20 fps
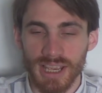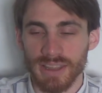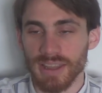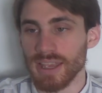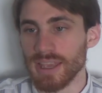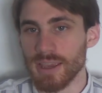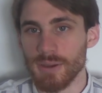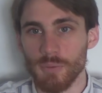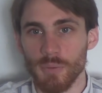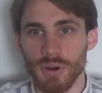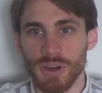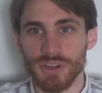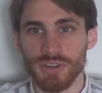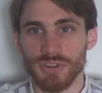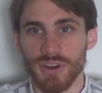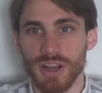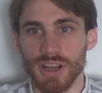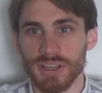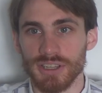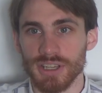They get one
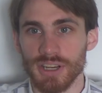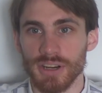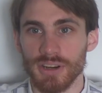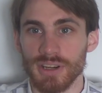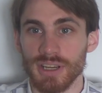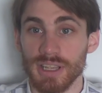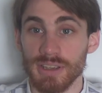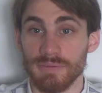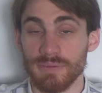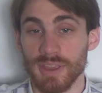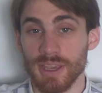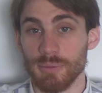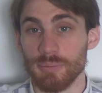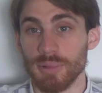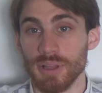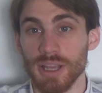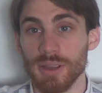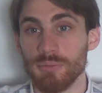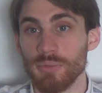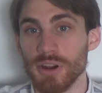draw a turn. If they
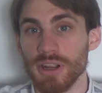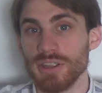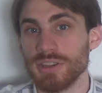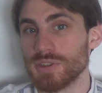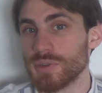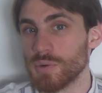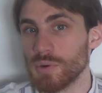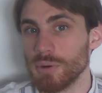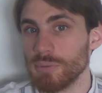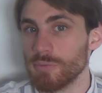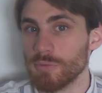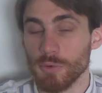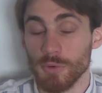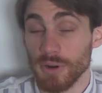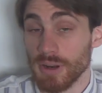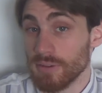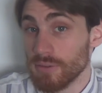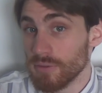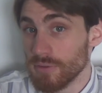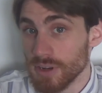play Brainstorm for
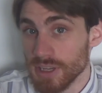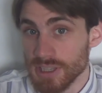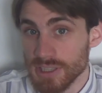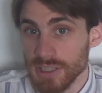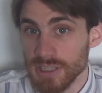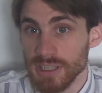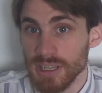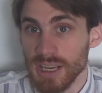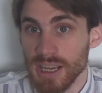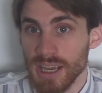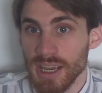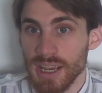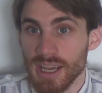whatever reason,